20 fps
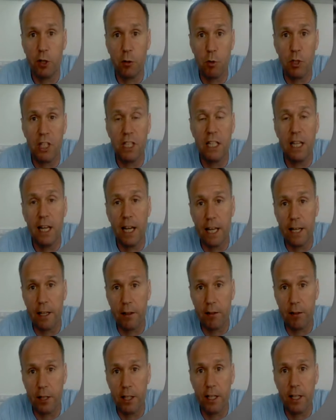which is
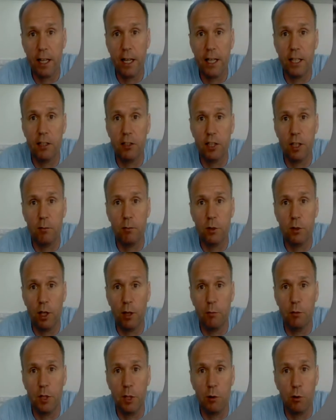lengthy and
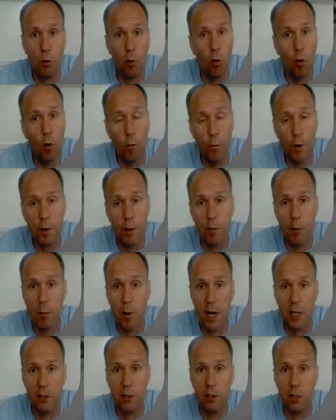sometimes seems awfully
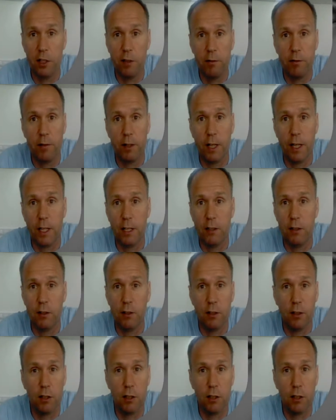repetitive, and